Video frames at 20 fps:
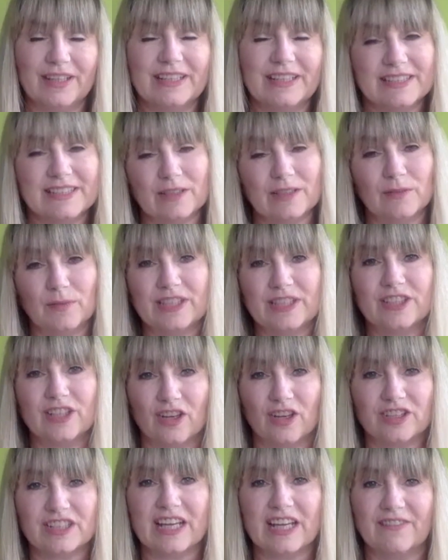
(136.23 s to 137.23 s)
and so we
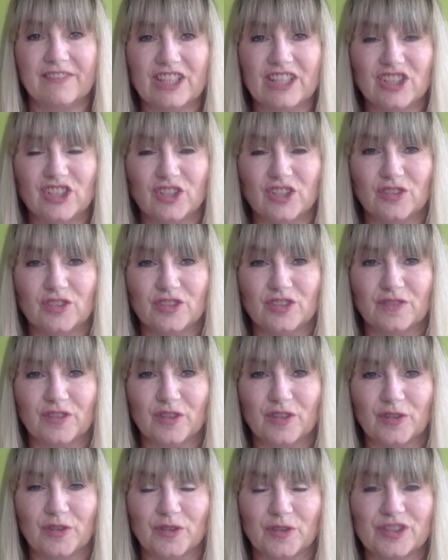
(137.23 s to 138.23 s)
start to have issues, of
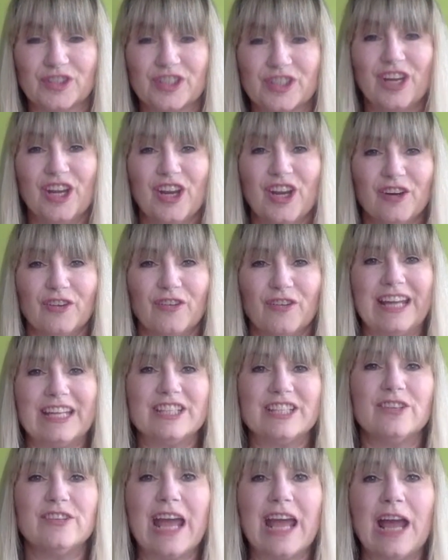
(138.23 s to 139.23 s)
course. Great,
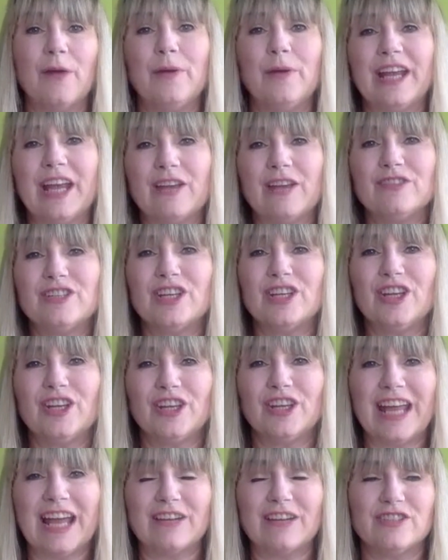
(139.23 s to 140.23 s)
so now we're going to
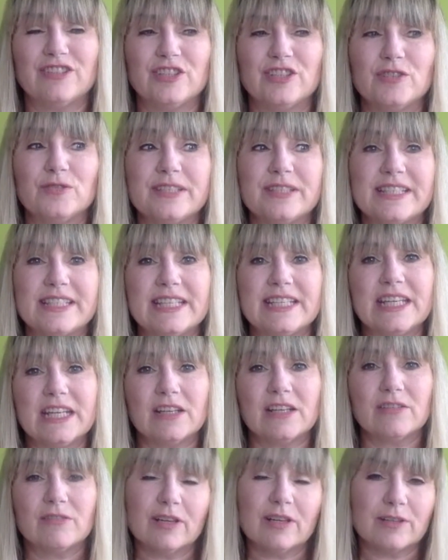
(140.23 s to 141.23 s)
learn how to do
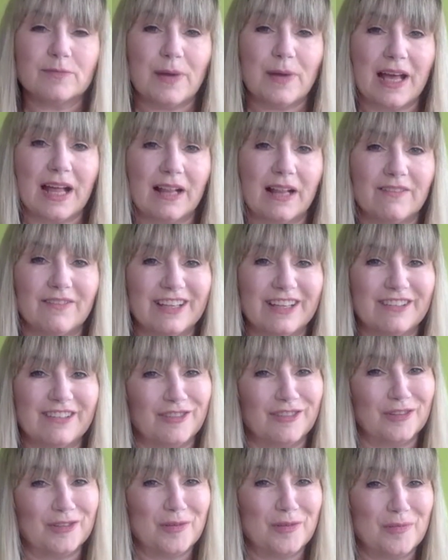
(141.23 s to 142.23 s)
secret pelvic
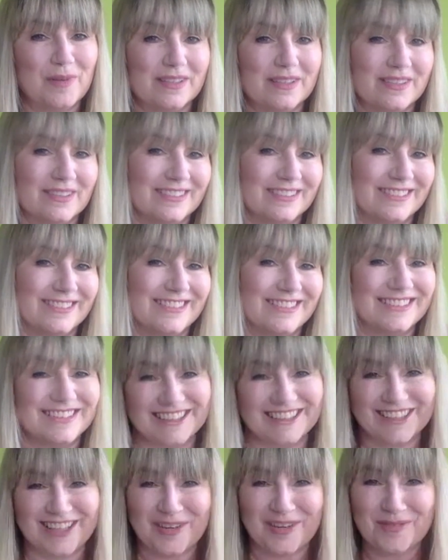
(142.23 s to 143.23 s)
floor muscles
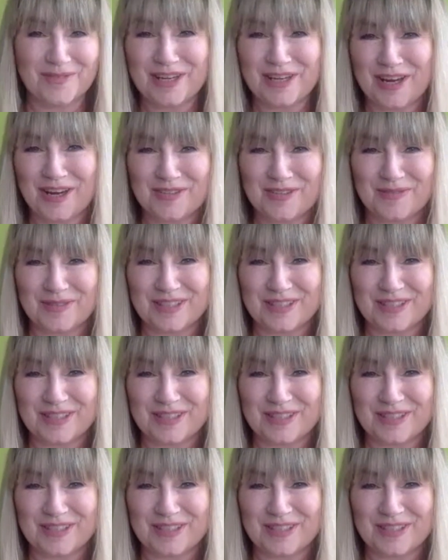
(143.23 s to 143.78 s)
that no one knows we're